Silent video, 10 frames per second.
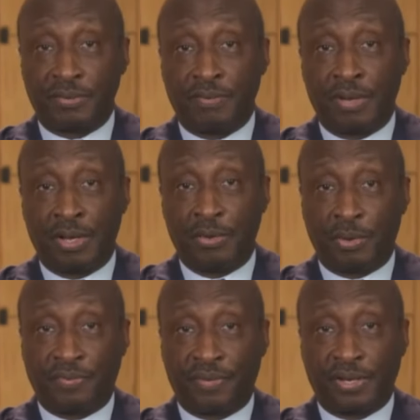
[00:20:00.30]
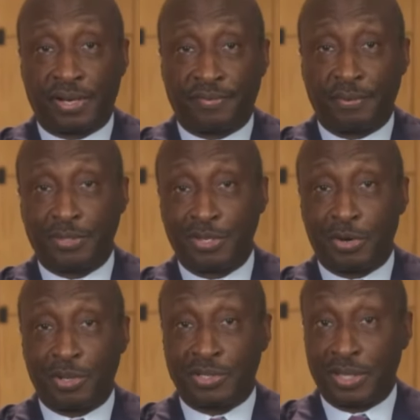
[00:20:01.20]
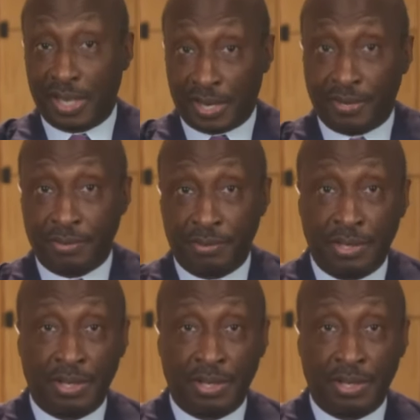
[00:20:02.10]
in North Philadelphia, it was known as the ghetto.